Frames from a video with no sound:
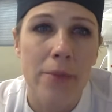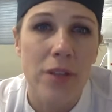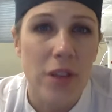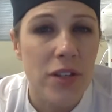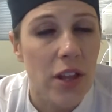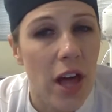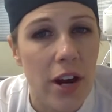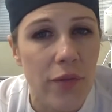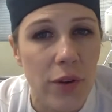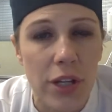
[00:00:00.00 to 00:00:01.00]
So there's a
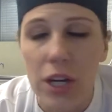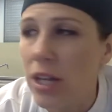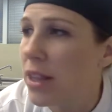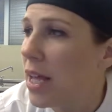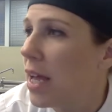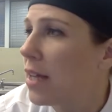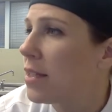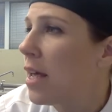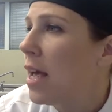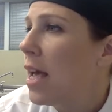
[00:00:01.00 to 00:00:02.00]
lot of really good
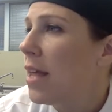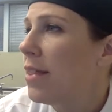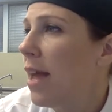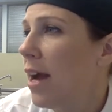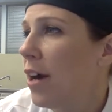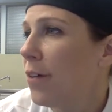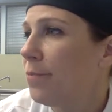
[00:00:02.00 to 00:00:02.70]
things there.